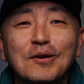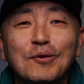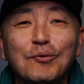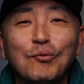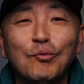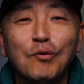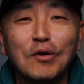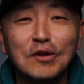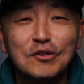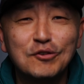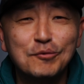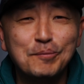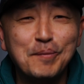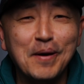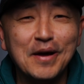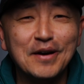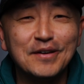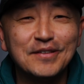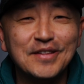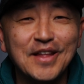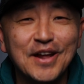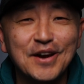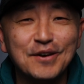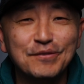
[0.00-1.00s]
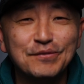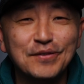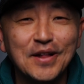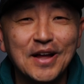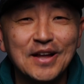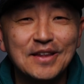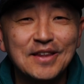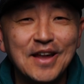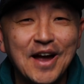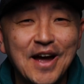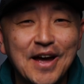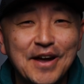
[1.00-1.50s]
What's better than a
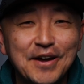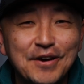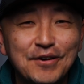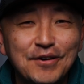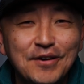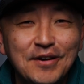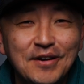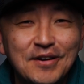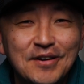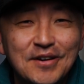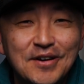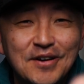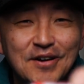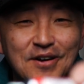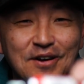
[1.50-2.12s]
flat tire?